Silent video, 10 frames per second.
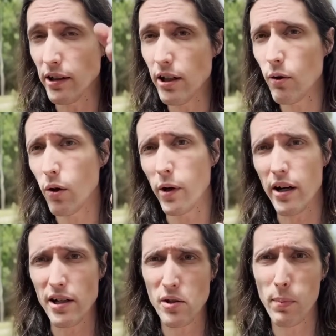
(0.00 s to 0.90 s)
Leo
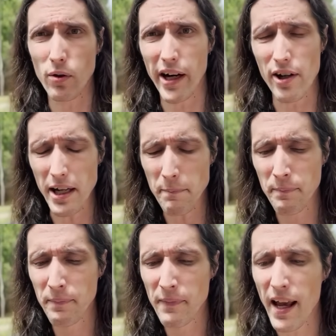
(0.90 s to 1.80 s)
Aquarius polarity,
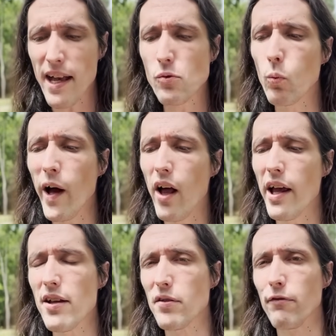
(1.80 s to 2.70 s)
as well
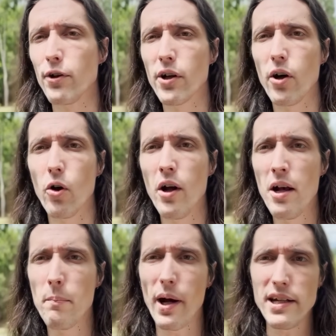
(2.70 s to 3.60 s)
as Virgo
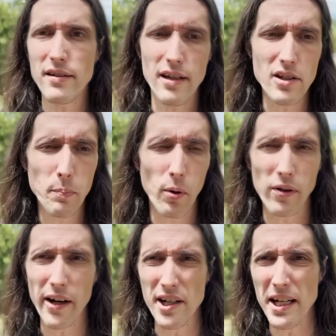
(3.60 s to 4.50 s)
Pisces
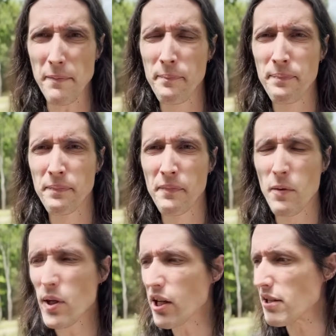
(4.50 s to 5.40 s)
polarity,
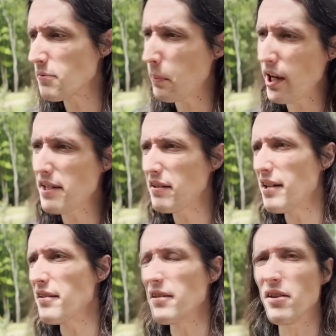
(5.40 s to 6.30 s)
because
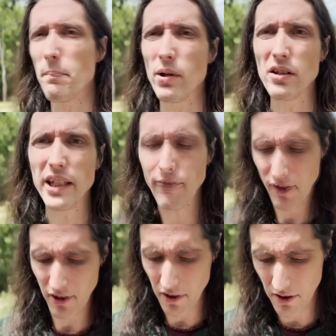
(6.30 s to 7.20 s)
Pisces is the belief
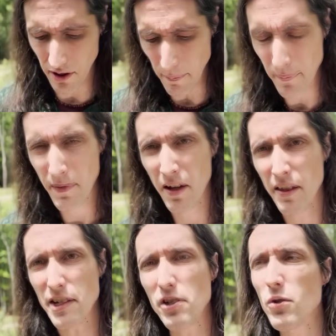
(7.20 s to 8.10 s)
system
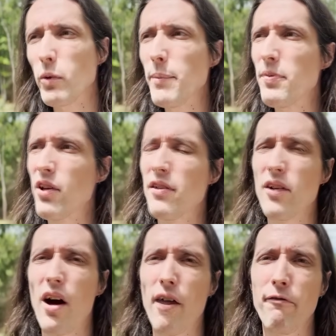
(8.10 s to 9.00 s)
that sweeps us
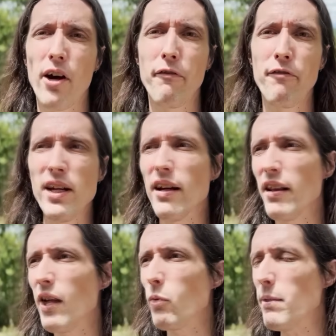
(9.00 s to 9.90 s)
off our feet, and
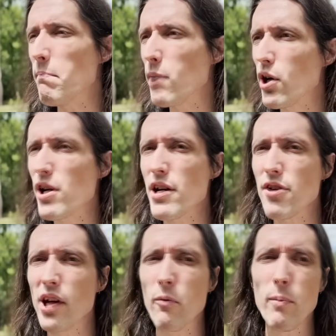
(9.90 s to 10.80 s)
then we merge
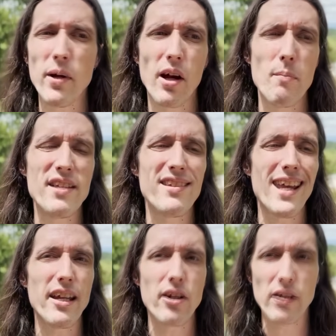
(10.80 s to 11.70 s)
and we become a
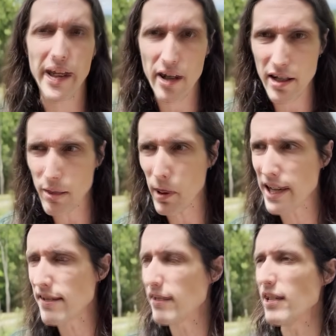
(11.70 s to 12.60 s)
singularity
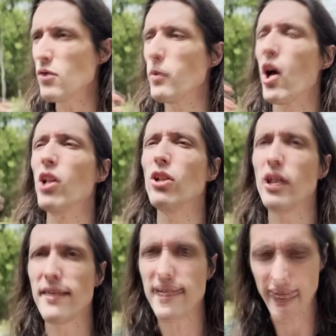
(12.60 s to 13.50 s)
Pisces. We all
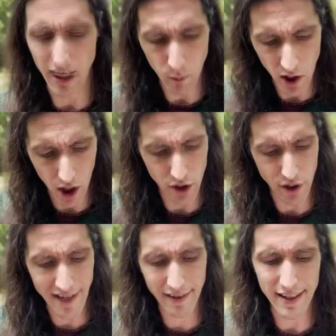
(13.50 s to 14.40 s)
look the same. We all
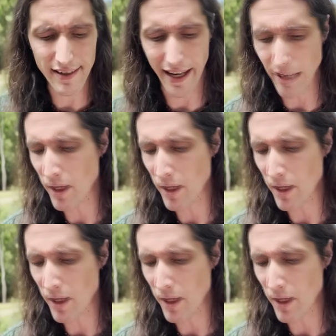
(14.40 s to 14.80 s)
dress the same.